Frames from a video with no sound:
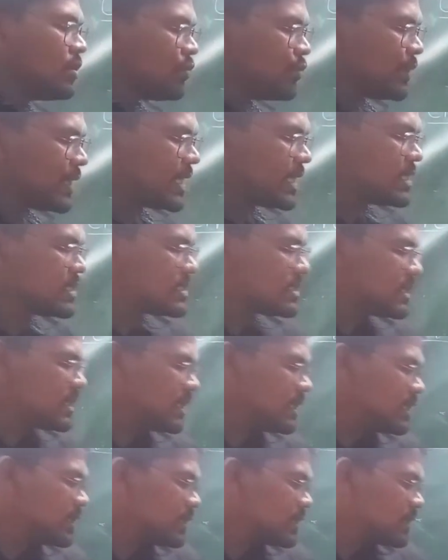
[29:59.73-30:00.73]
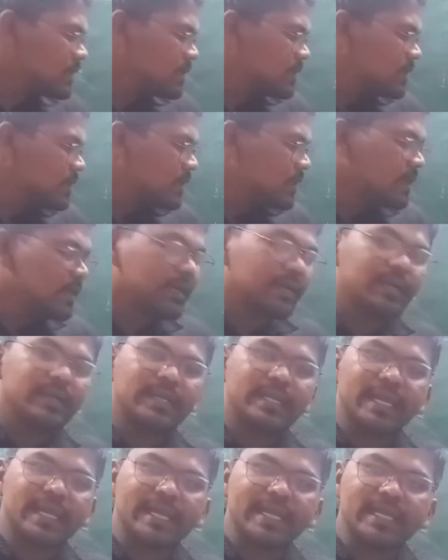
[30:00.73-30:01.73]
We can see
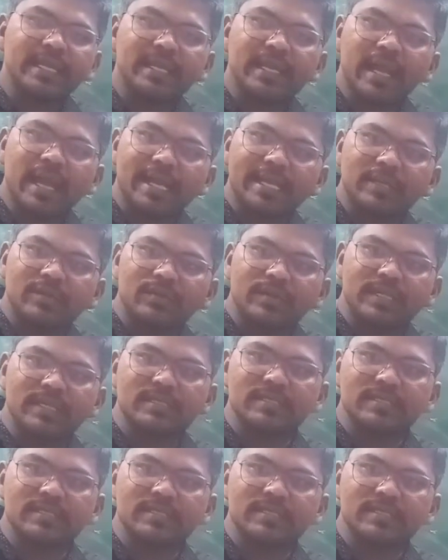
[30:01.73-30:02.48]
dikaryotic